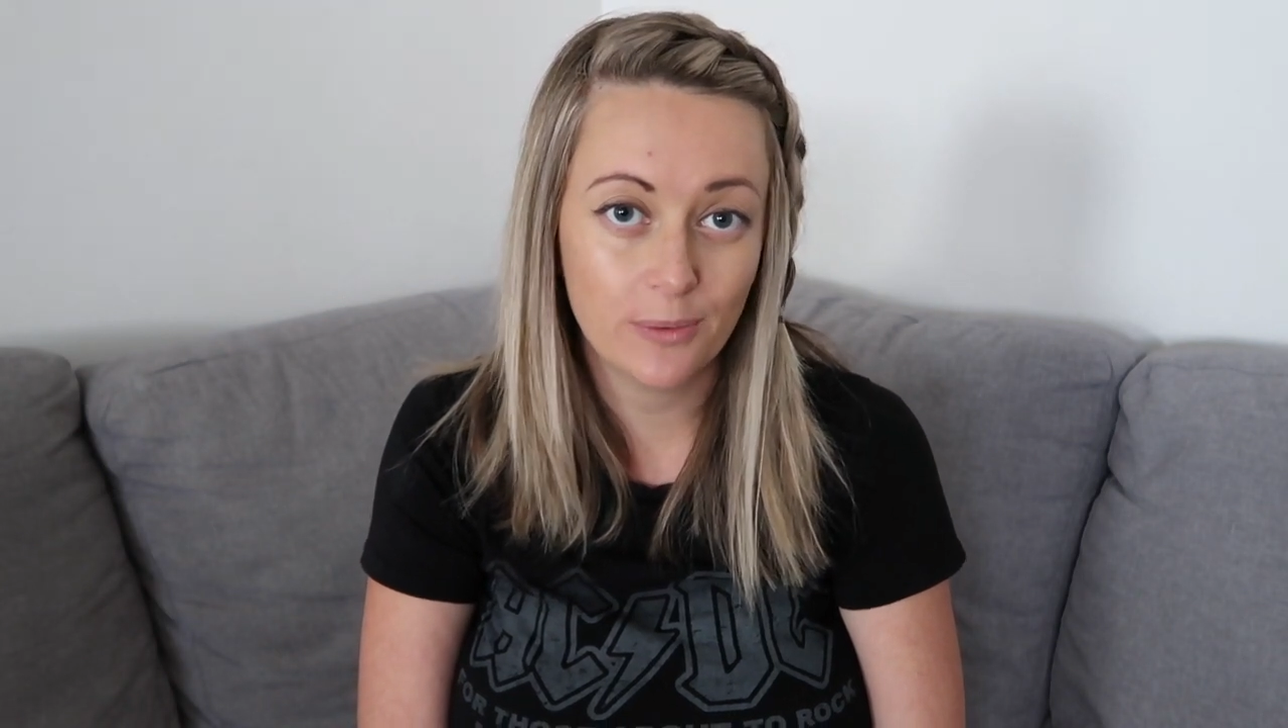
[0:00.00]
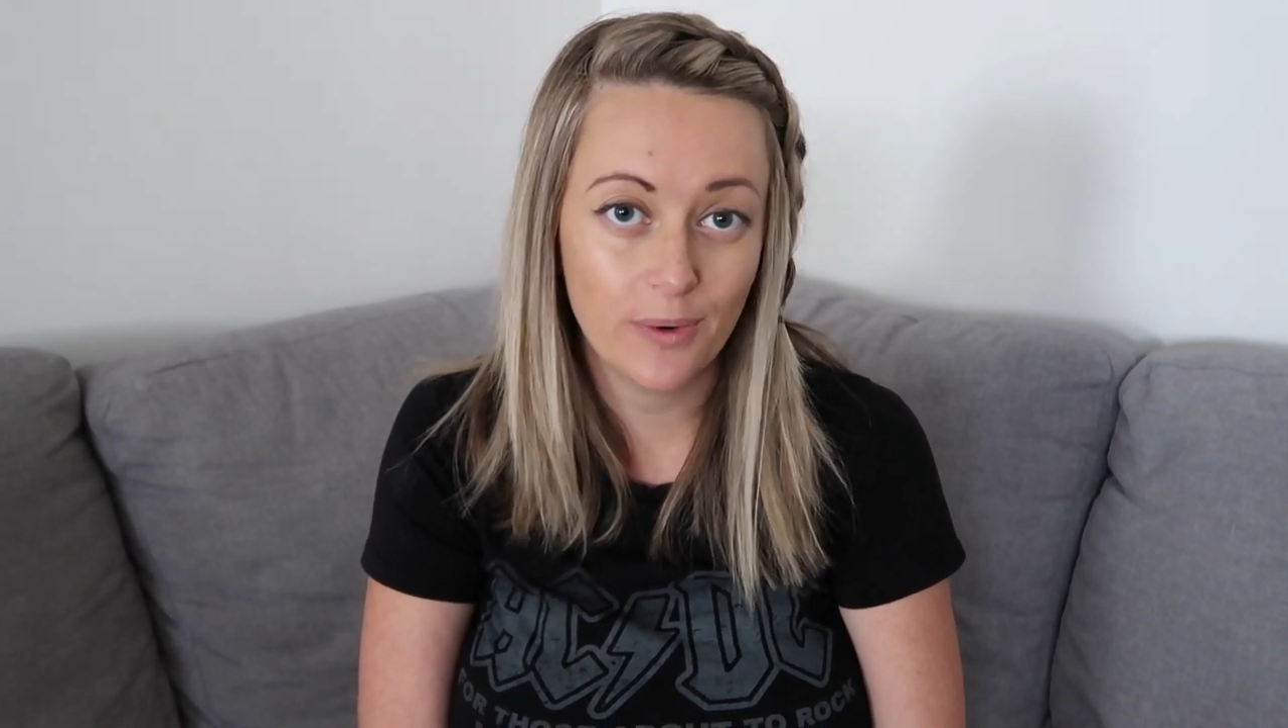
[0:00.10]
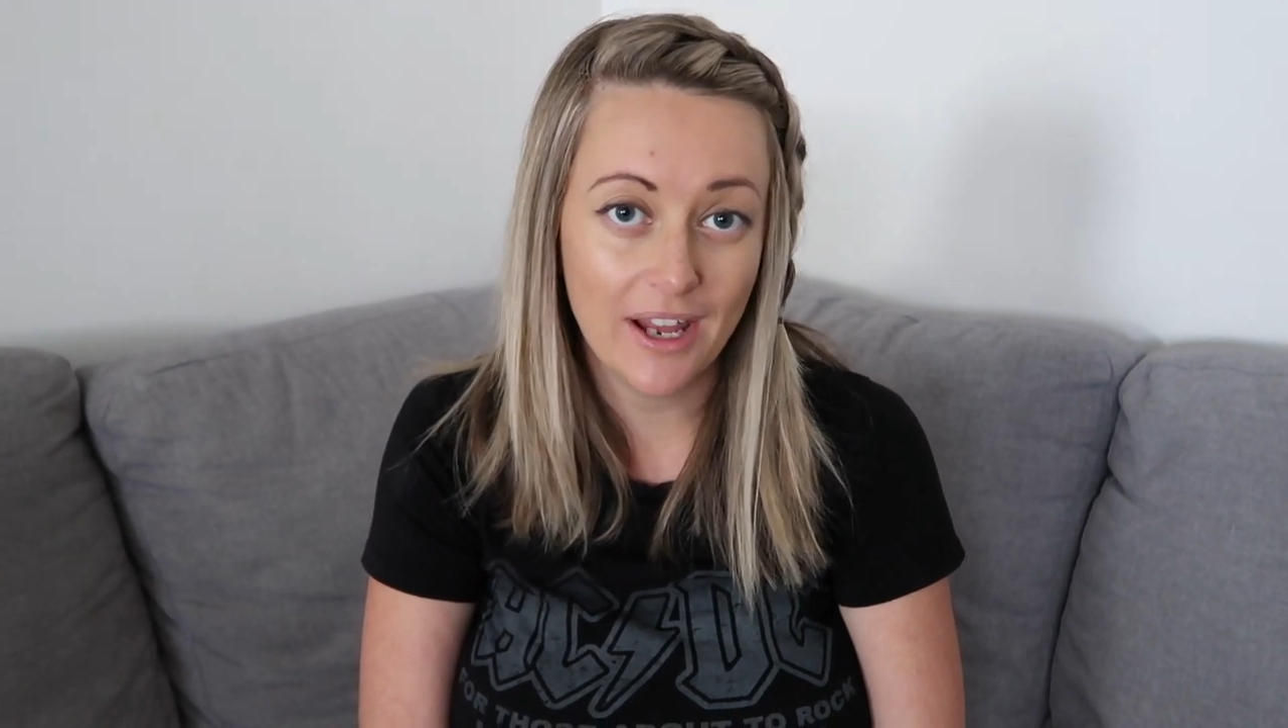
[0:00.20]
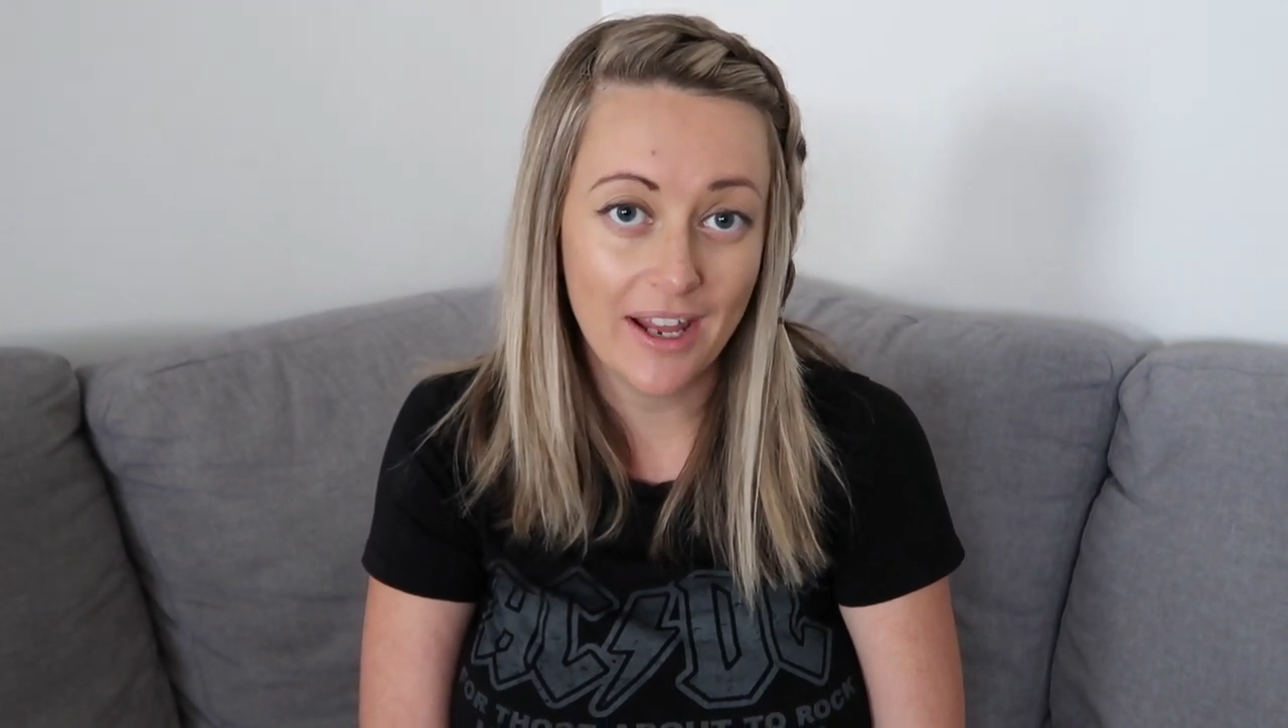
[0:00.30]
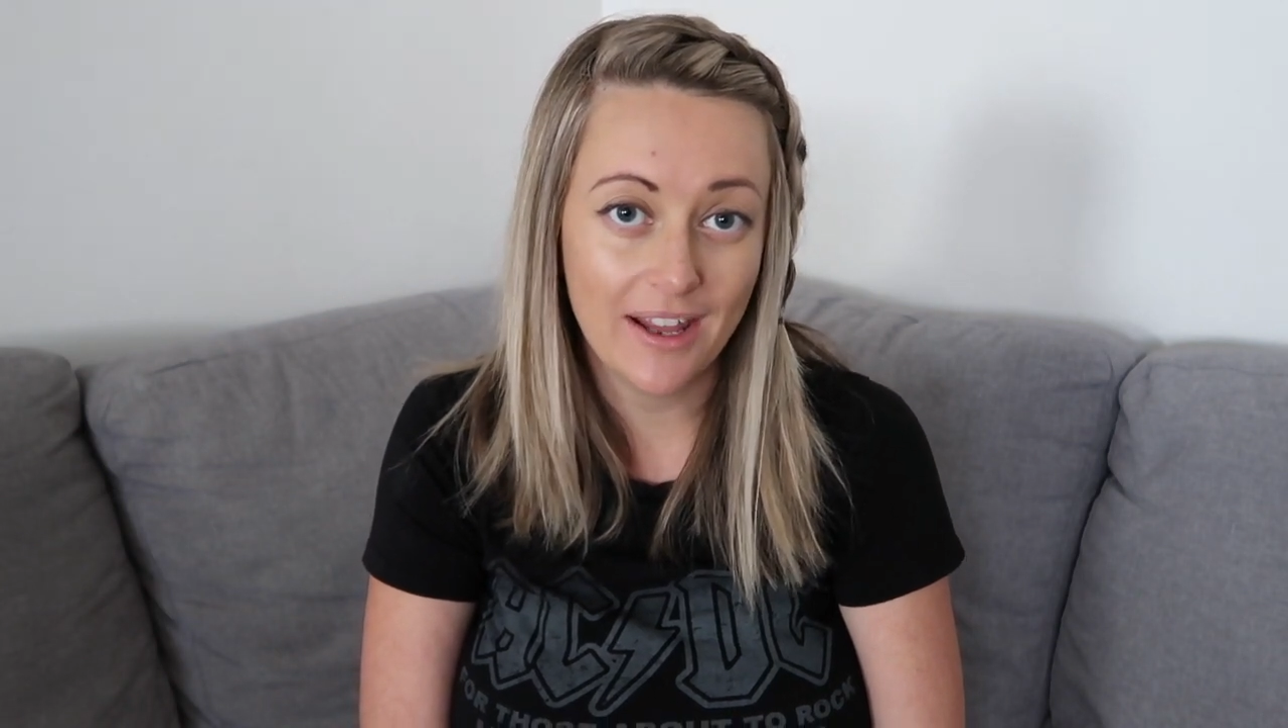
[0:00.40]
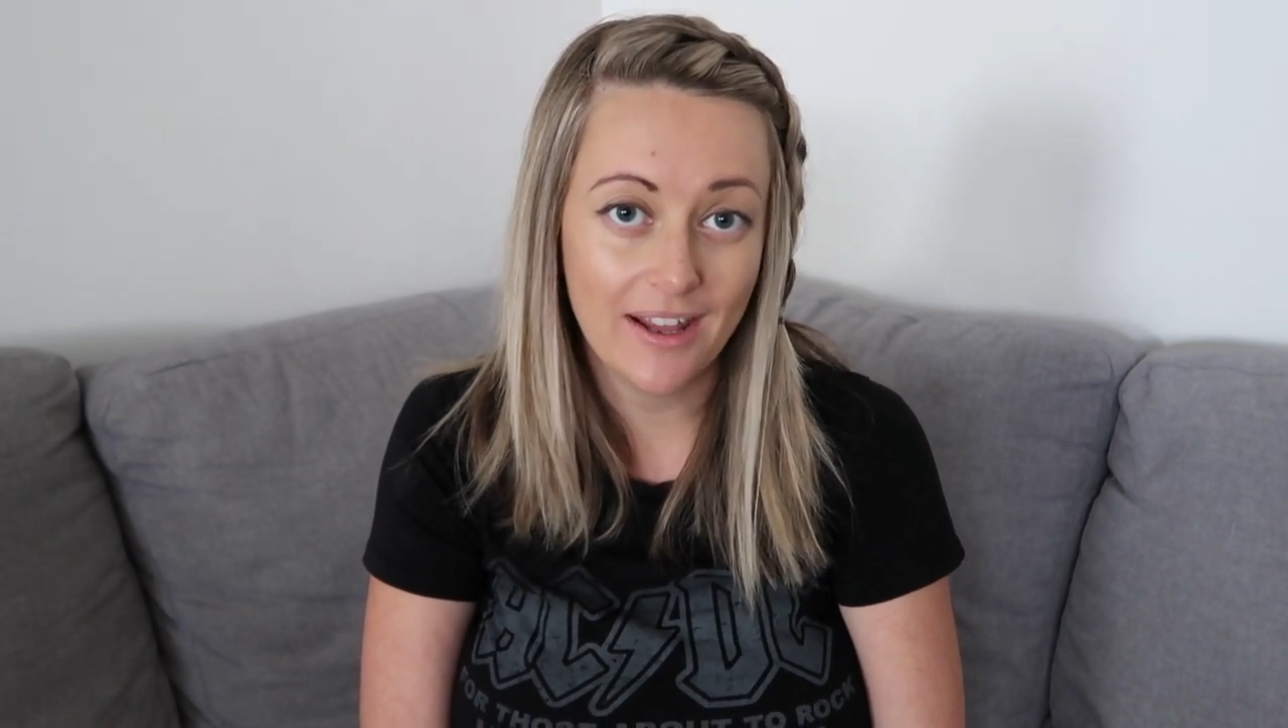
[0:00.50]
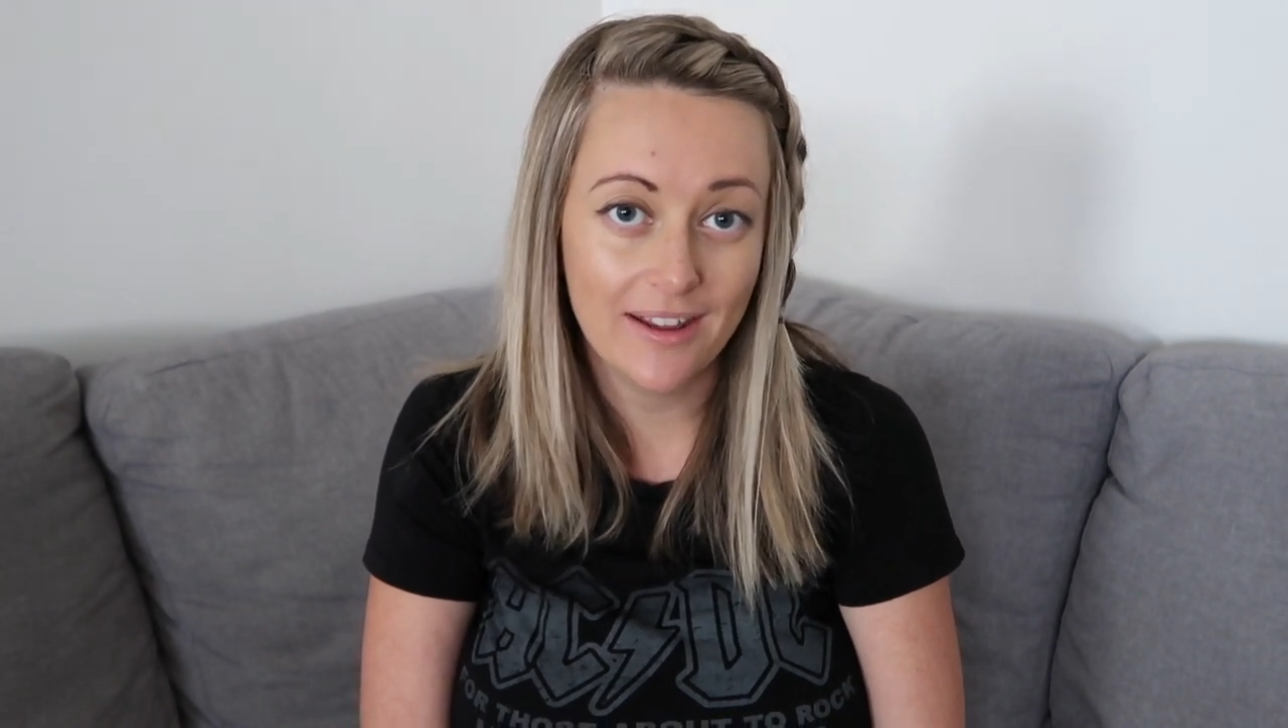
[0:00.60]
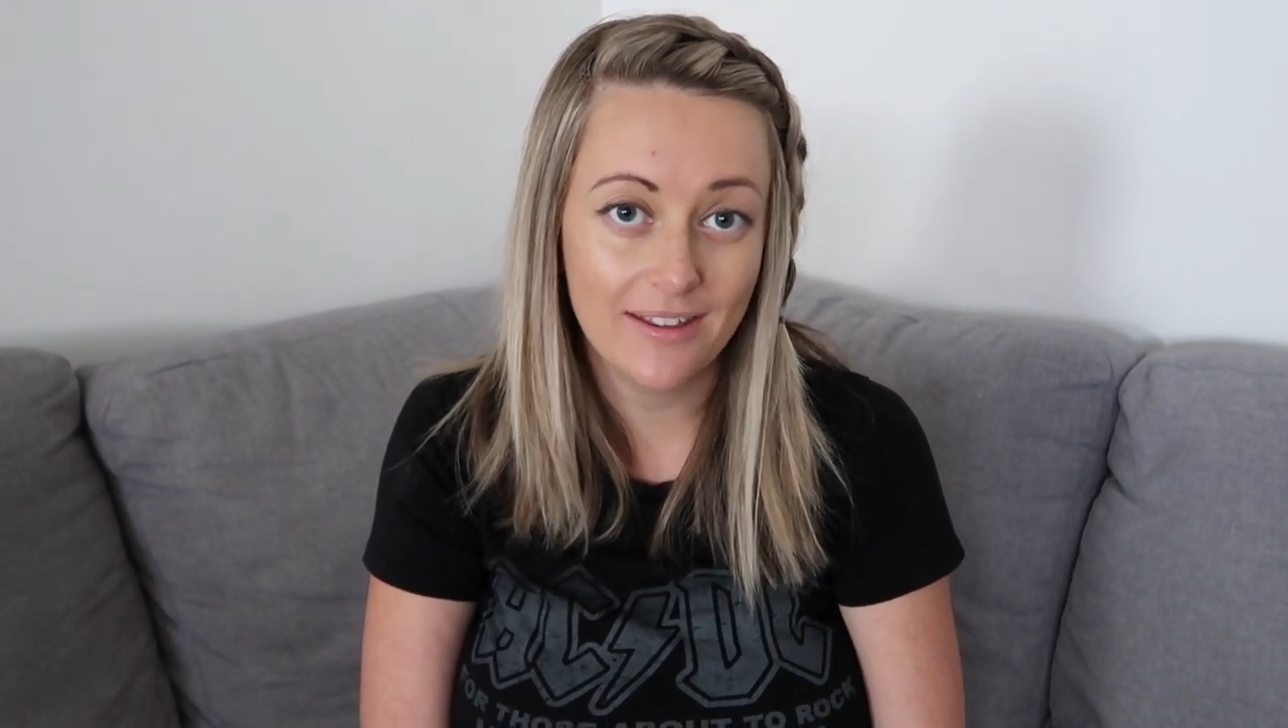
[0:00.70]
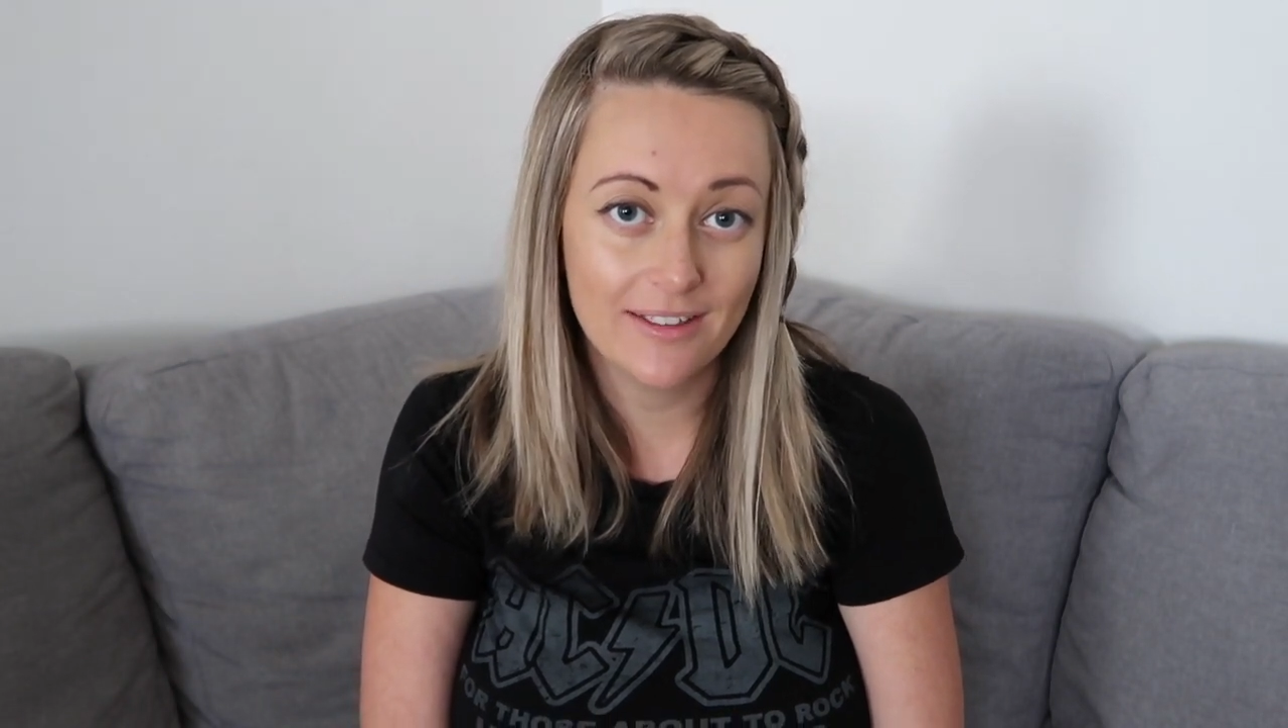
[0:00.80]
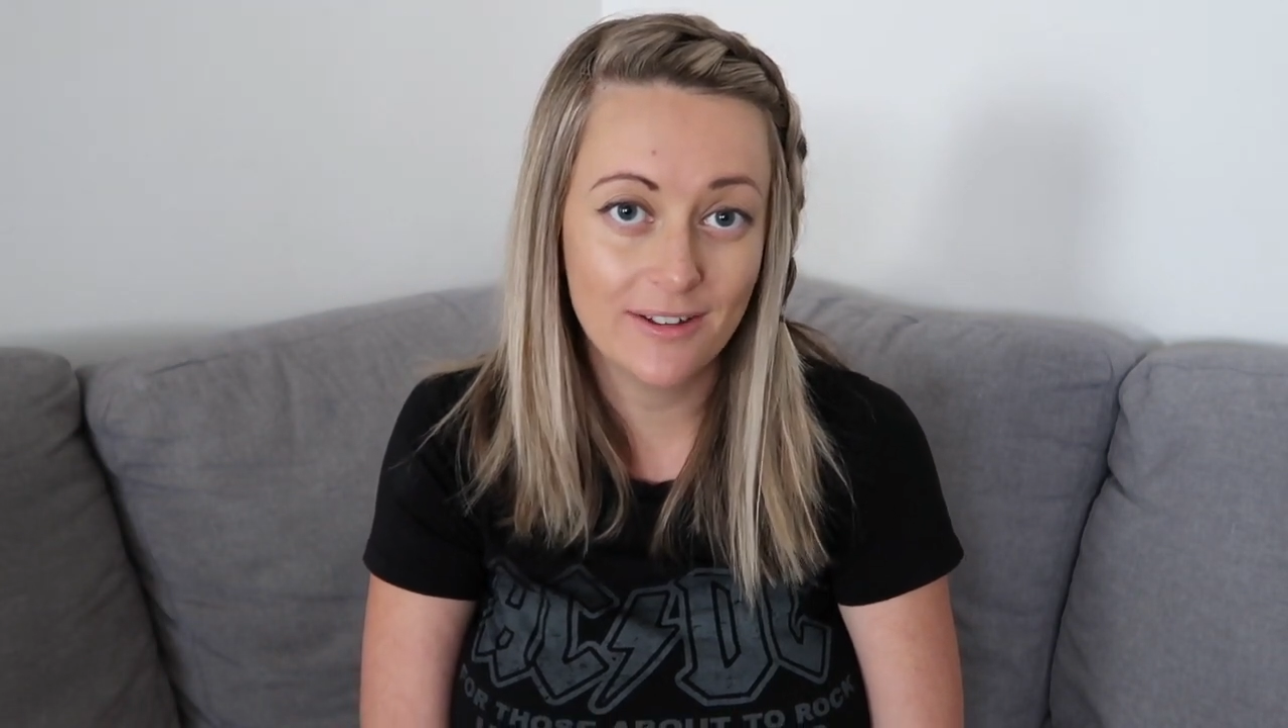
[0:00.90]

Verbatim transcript: with